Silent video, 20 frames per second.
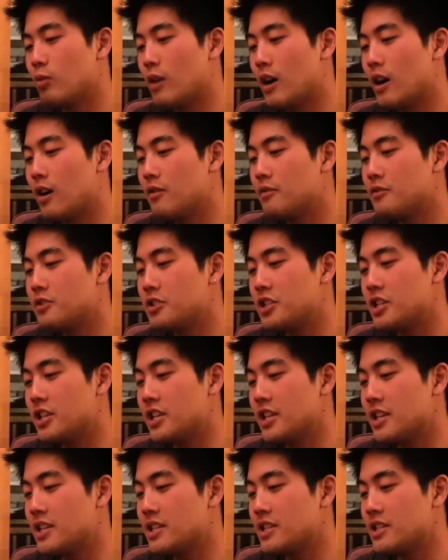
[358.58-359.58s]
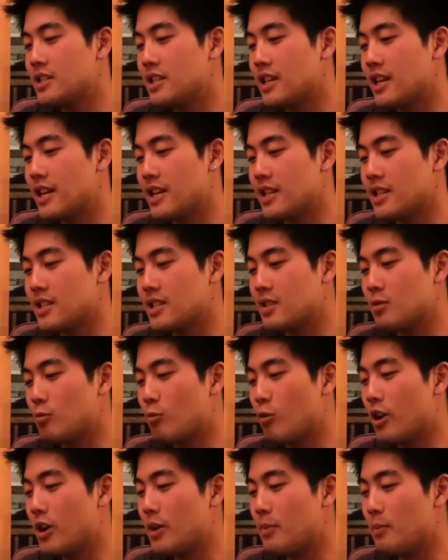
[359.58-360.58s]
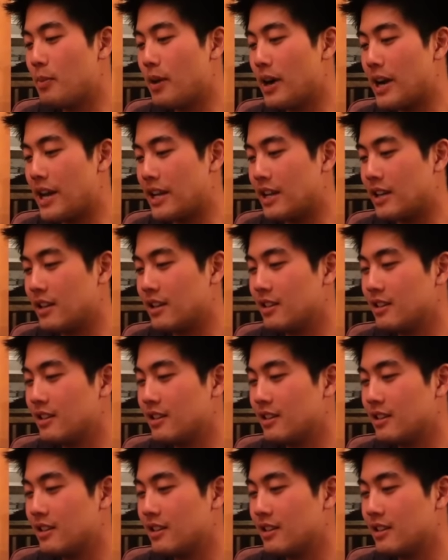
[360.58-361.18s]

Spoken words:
12 cheese, it's one bite.